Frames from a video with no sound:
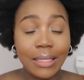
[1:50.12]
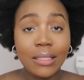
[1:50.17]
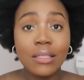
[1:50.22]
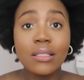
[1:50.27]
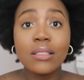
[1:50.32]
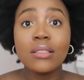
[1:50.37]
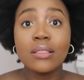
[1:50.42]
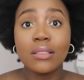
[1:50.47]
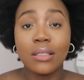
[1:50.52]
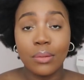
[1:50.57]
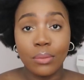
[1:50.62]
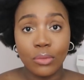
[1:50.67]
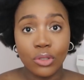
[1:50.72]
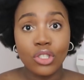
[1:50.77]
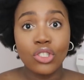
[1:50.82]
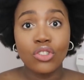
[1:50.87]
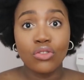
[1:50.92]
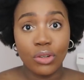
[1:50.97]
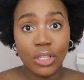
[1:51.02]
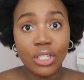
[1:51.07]
this
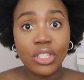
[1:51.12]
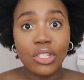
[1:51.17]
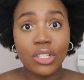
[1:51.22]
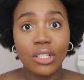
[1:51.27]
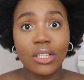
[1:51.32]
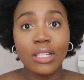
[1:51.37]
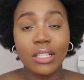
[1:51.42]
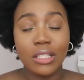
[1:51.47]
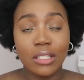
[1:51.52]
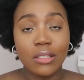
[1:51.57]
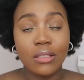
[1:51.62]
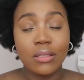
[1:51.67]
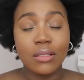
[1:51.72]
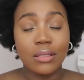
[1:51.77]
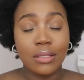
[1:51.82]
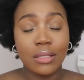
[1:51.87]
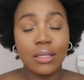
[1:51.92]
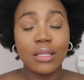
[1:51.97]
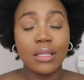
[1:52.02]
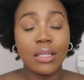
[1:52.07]
demonstration is to
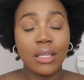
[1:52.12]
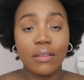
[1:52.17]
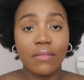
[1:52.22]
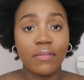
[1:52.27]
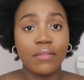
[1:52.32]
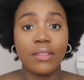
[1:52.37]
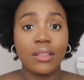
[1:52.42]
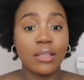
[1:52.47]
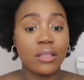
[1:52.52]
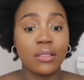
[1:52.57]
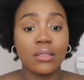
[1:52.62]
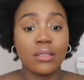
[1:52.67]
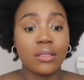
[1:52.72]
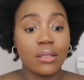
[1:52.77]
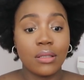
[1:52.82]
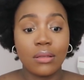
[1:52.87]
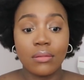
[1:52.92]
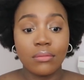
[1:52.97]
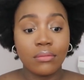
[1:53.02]
see if this